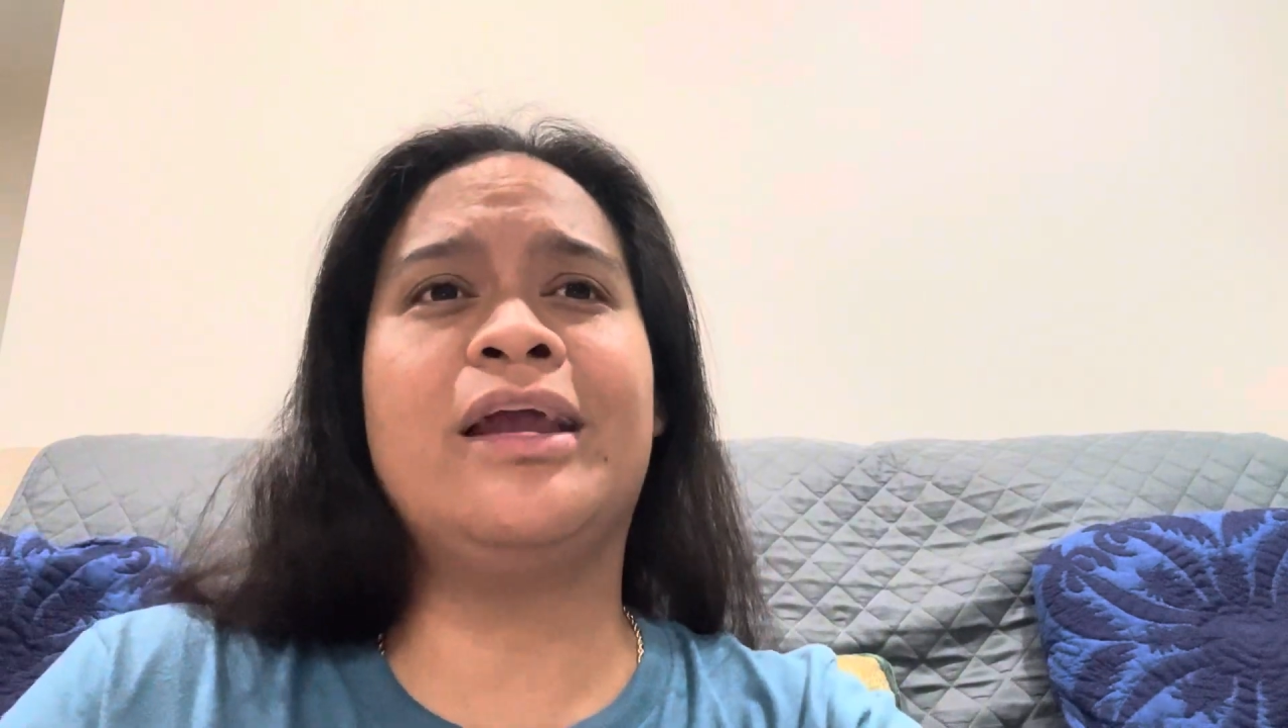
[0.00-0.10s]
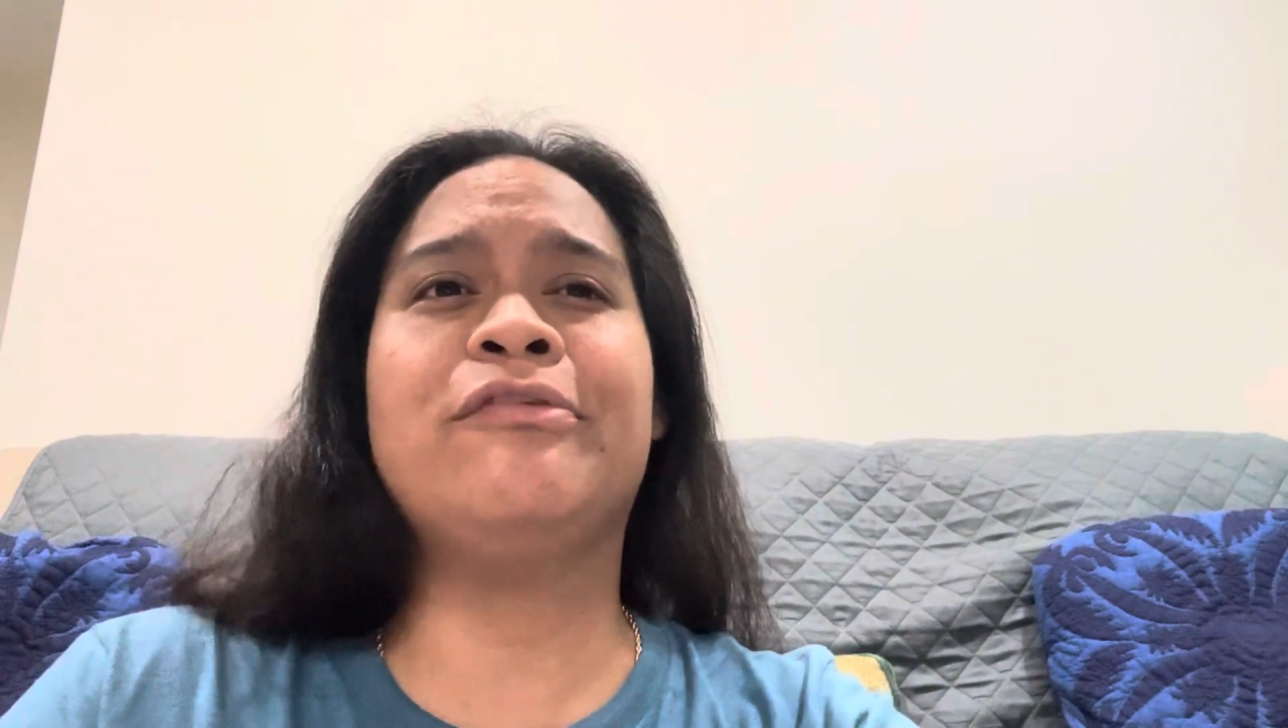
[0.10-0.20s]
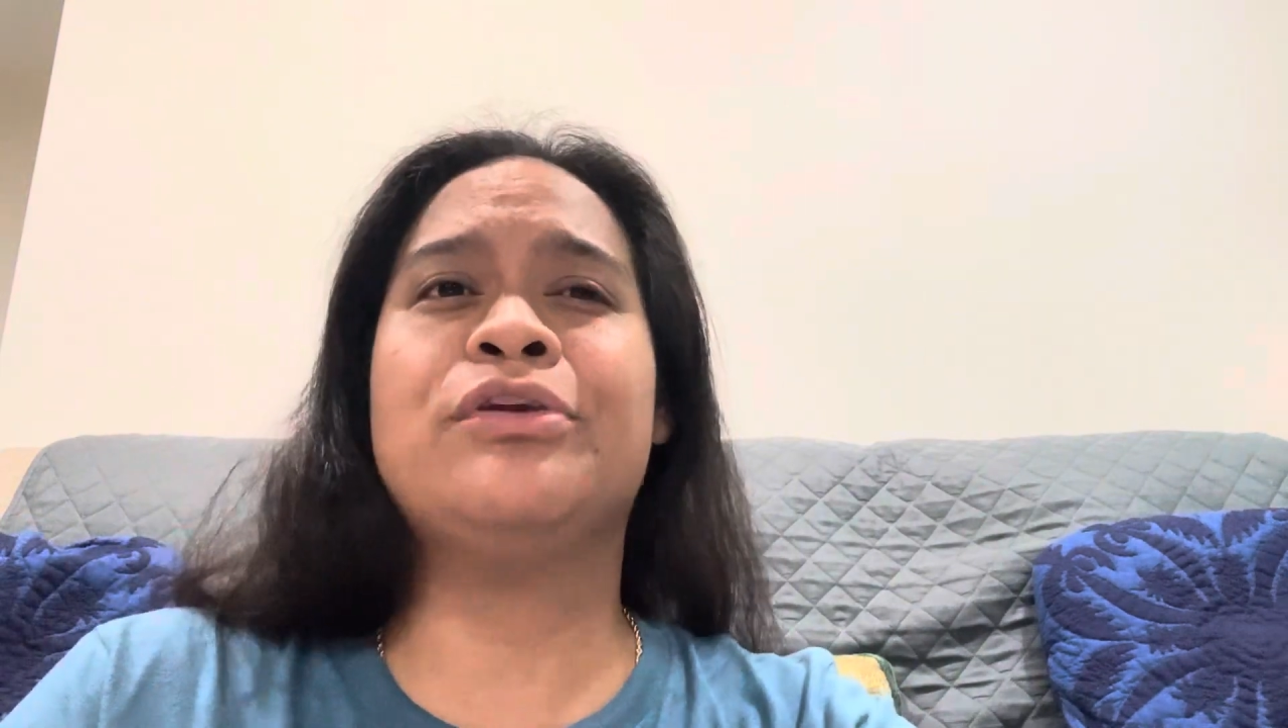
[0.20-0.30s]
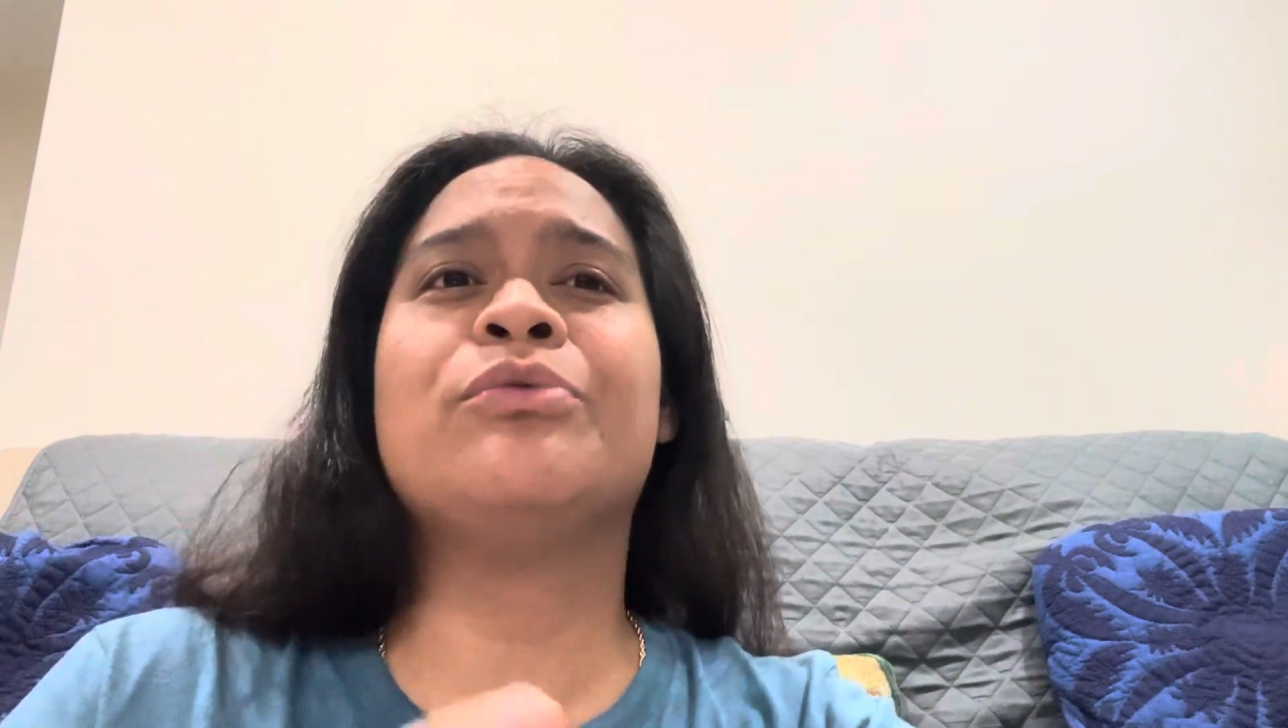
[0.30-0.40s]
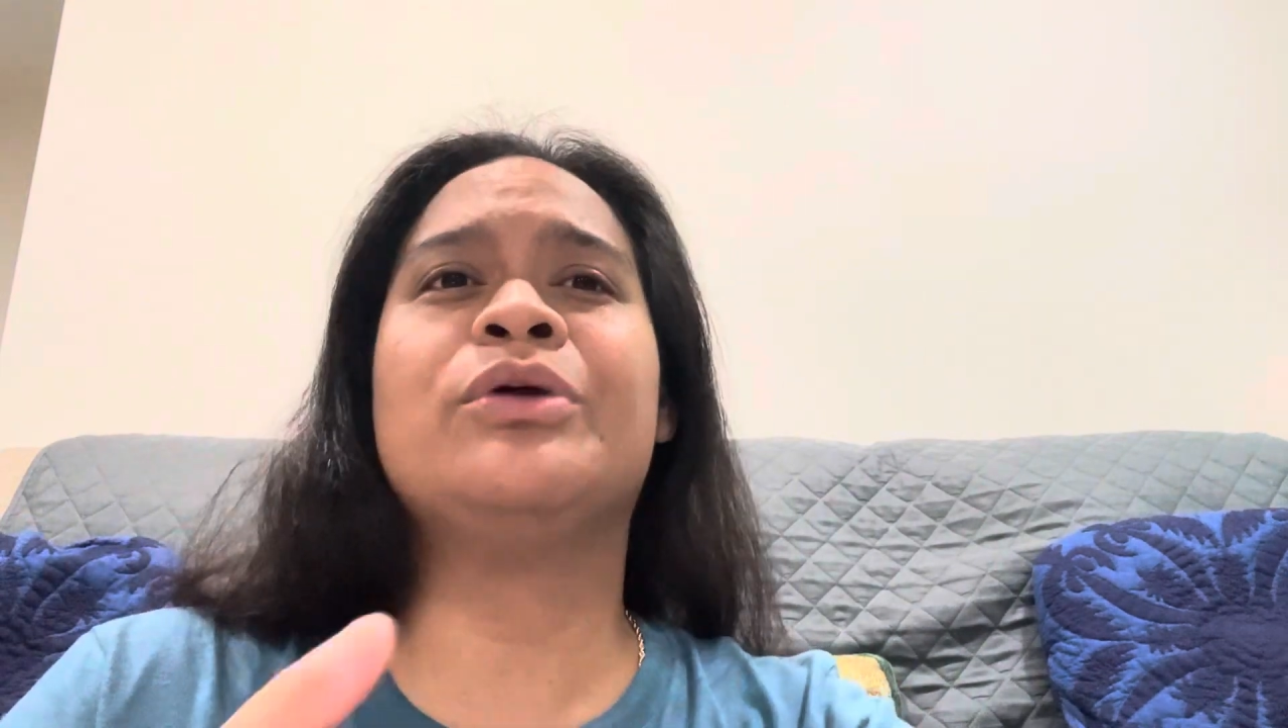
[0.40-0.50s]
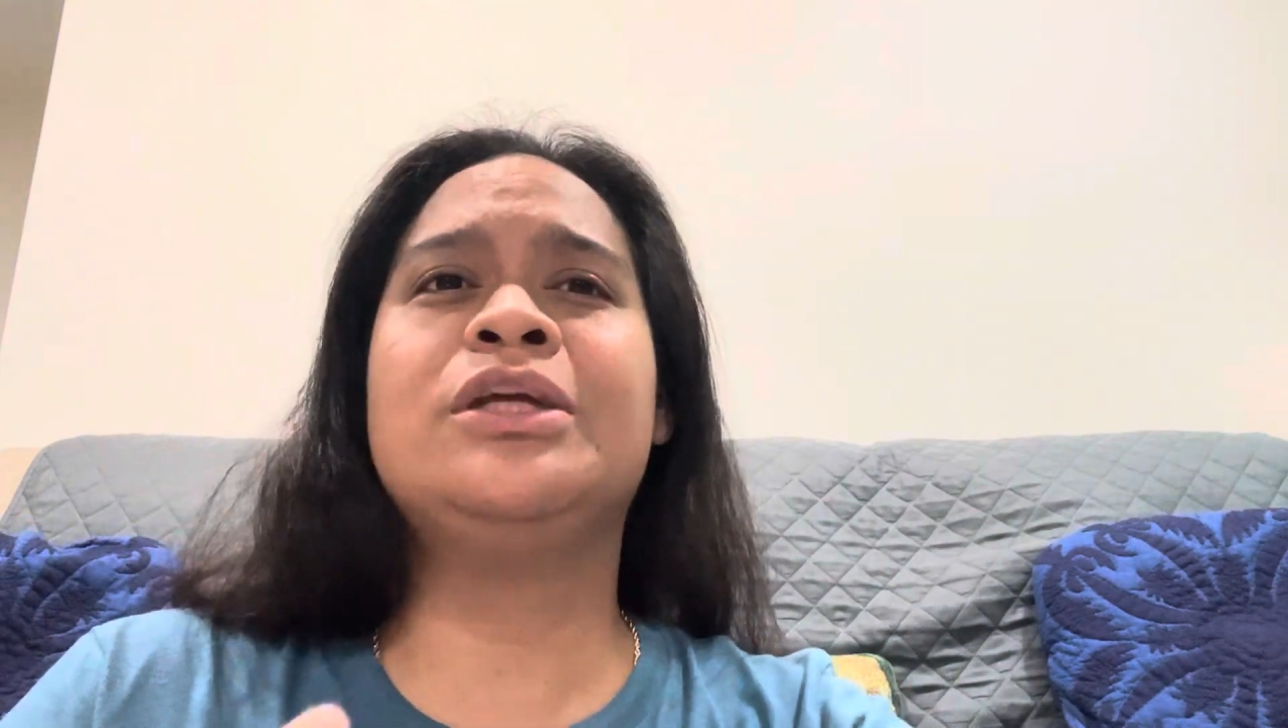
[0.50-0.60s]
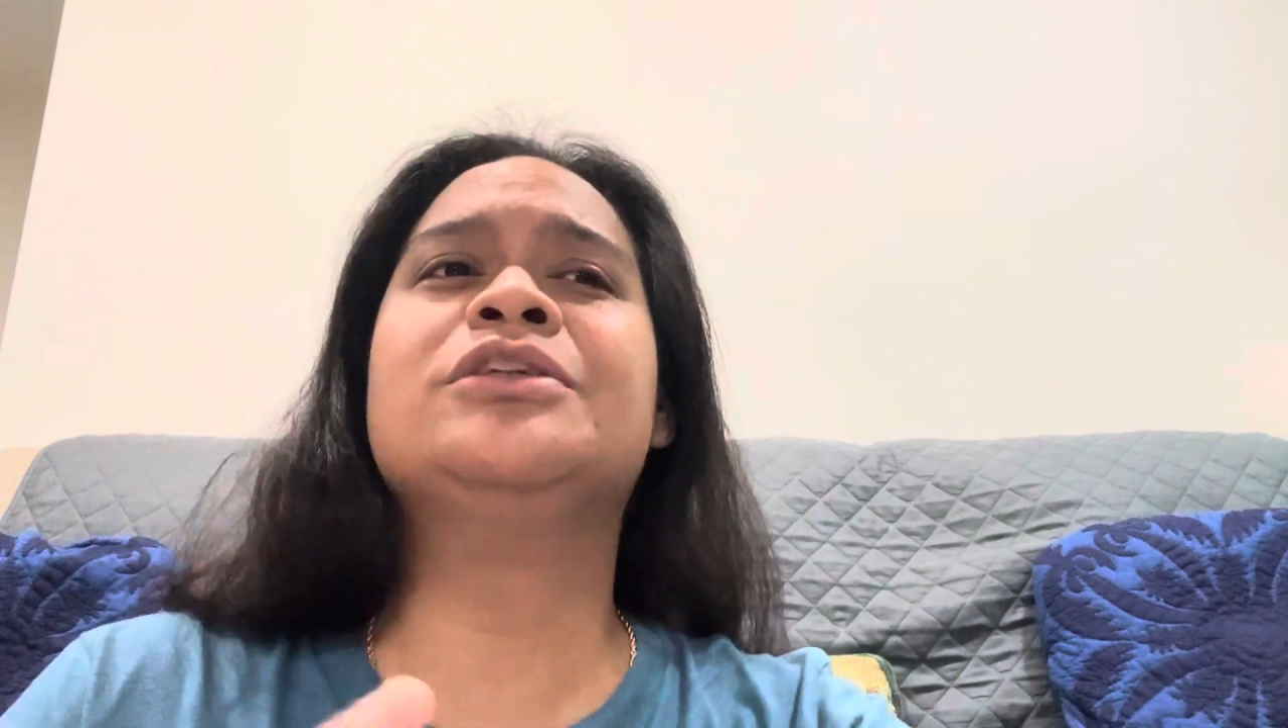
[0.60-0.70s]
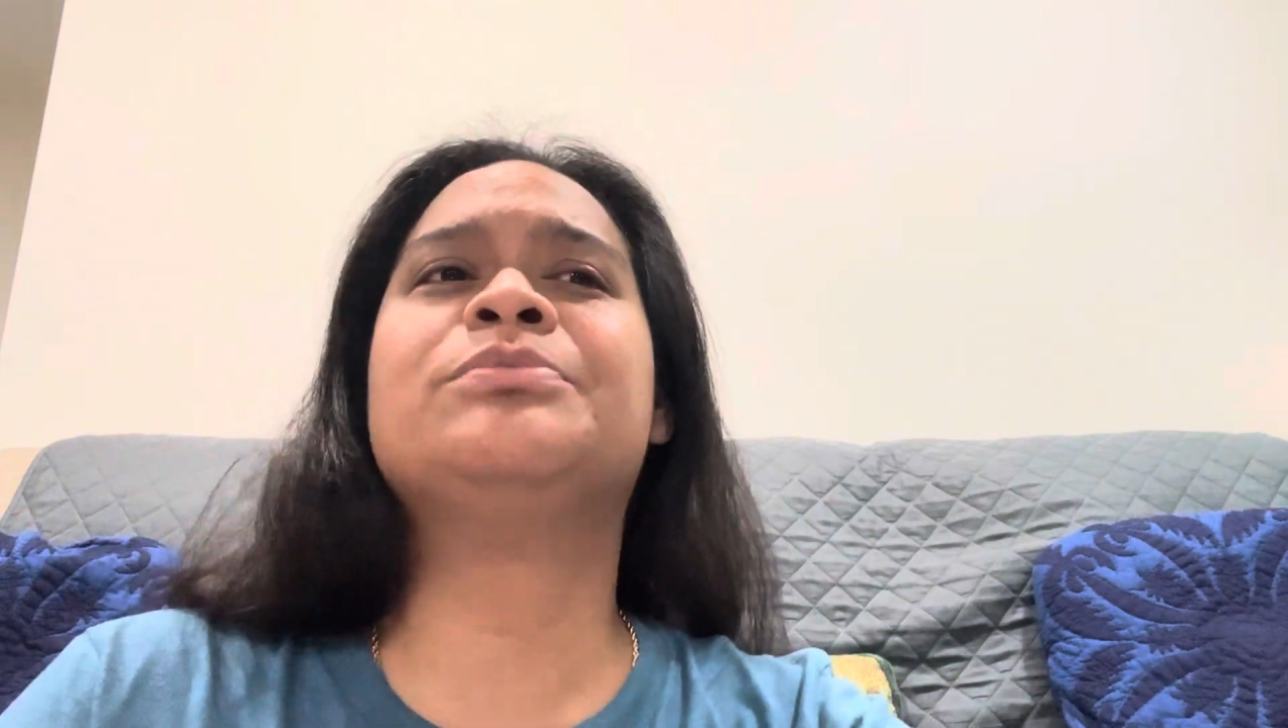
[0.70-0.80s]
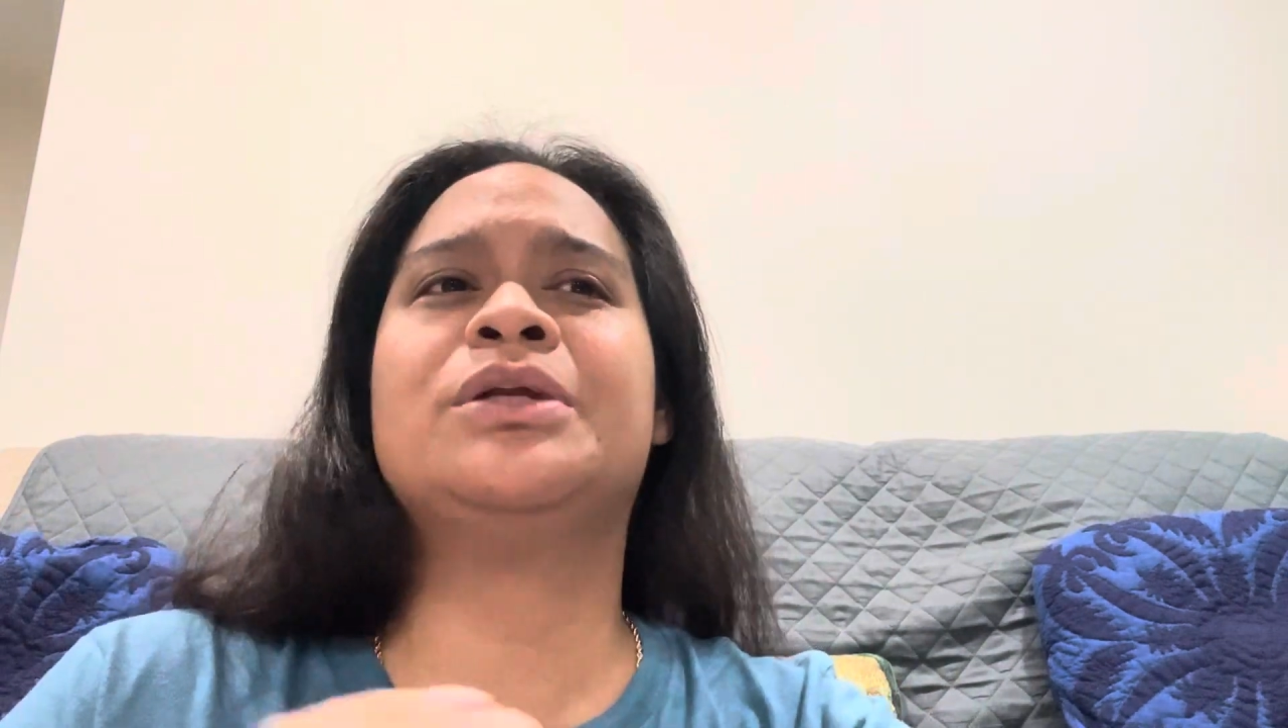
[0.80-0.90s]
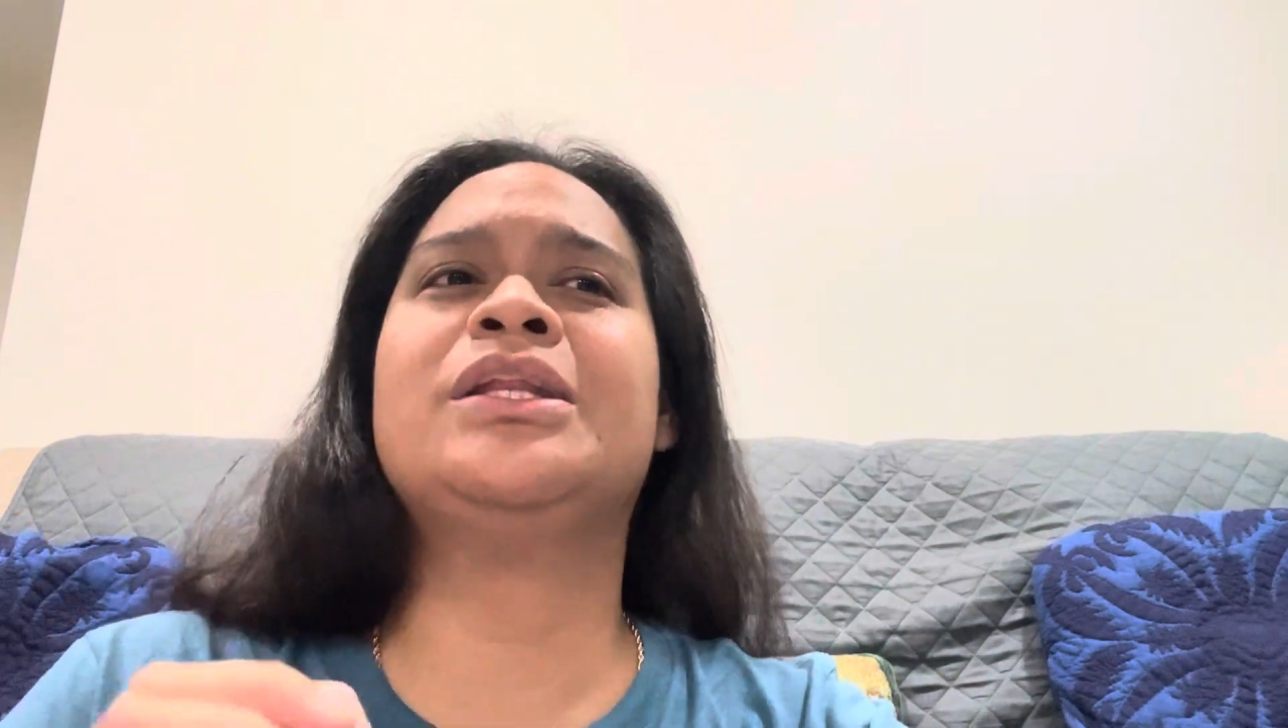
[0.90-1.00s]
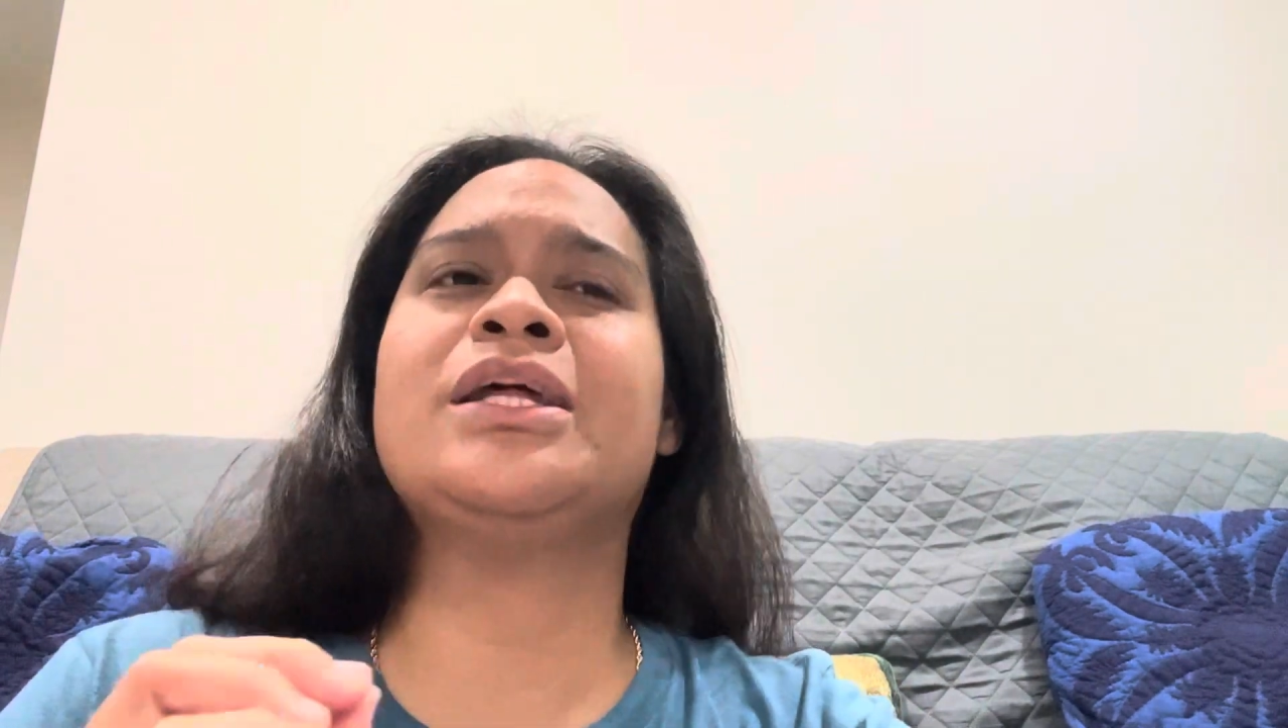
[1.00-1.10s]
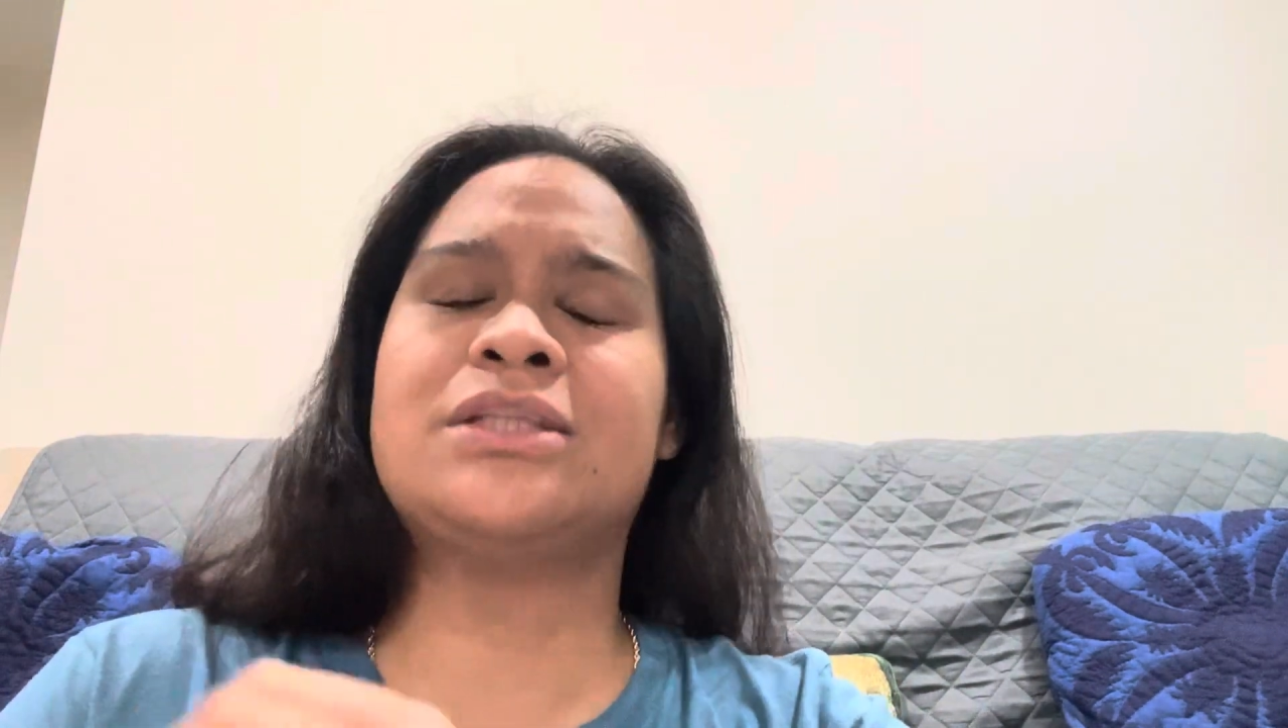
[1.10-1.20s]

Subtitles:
if you're willing to put in the